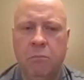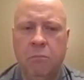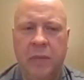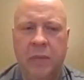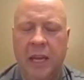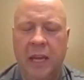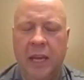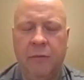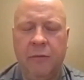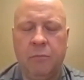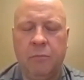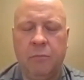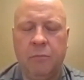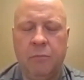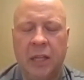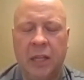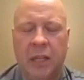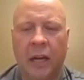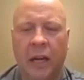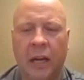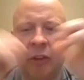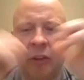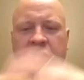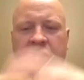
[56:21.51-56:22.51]
Even a
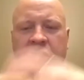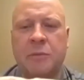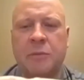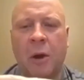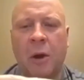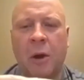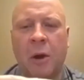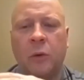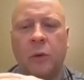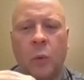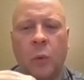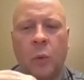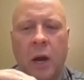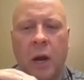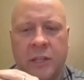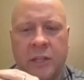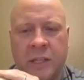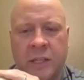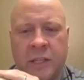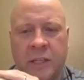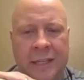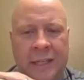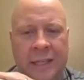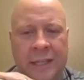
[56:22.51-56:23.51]
lot of the smart
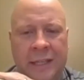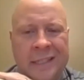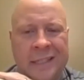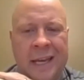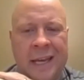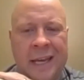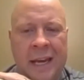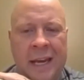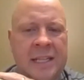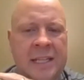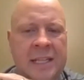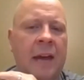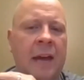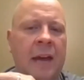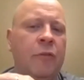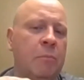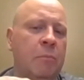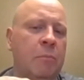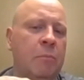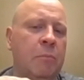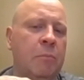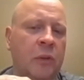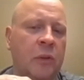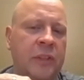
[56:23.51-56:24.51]
watches these days have
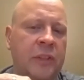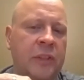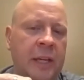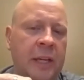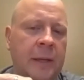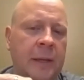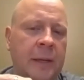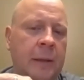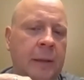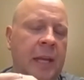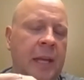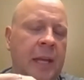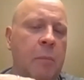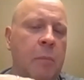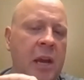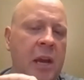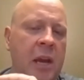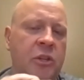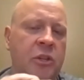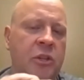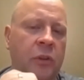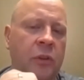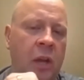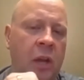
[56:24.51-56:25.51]
them built in and they
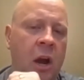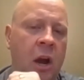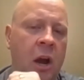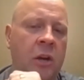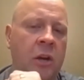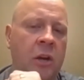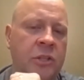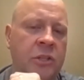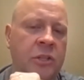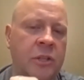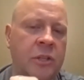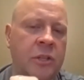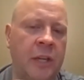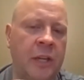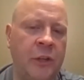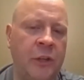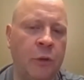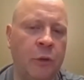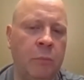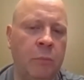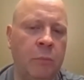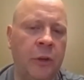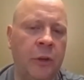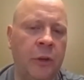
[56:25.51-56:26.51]
measure the oxygen in
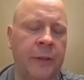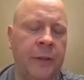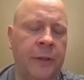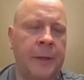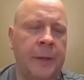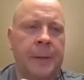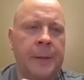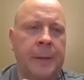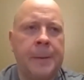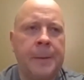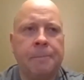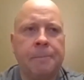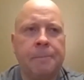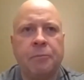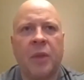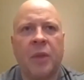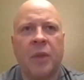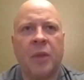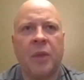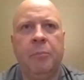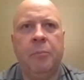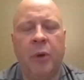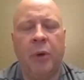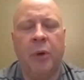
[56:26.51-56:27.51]
your blood,
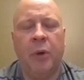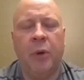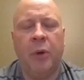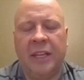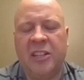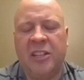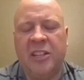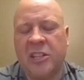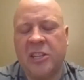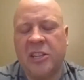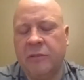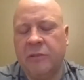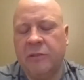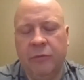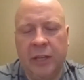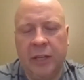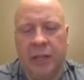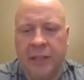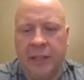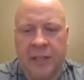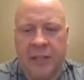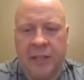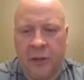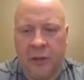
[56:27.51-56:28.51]
but it doesn't
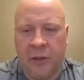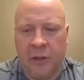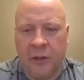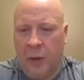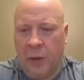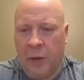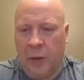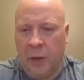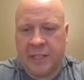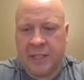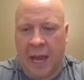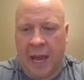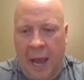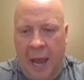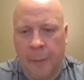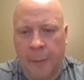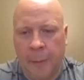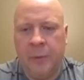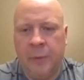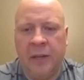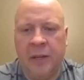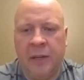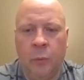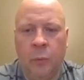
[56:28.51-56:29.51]
really tell you what's
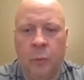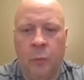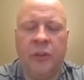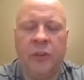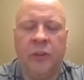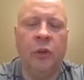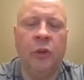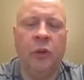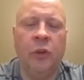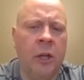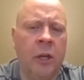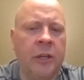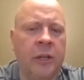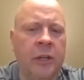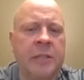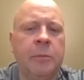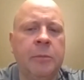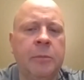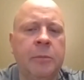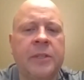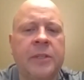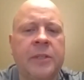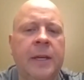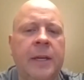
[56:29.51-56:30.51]
happening with your lungs
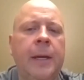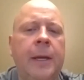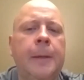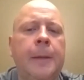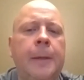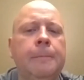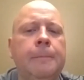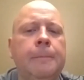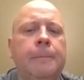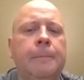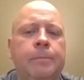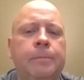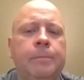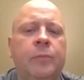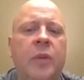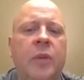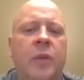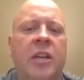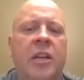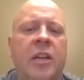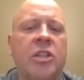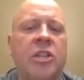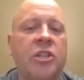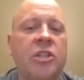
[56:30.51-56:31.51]
per se.
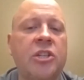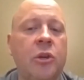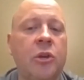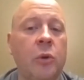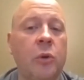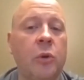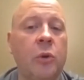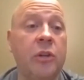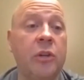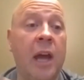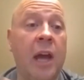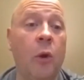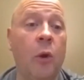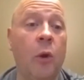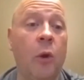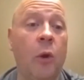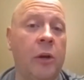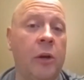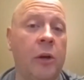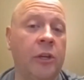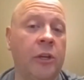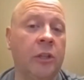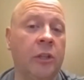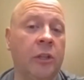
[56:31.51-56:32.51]
It just shows you how
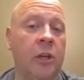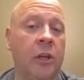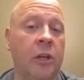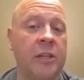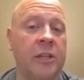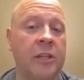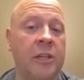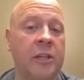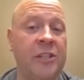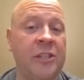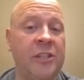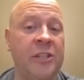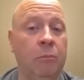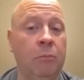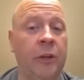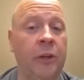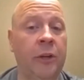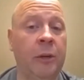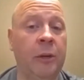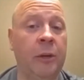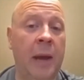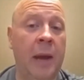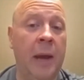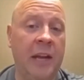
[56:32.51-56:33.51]
well your lungs and your
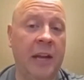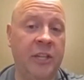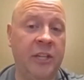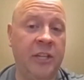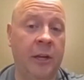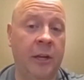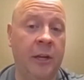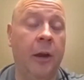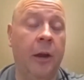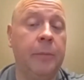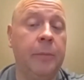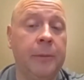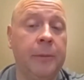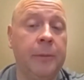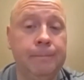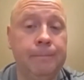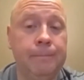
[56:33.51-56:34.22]
blood are matching up.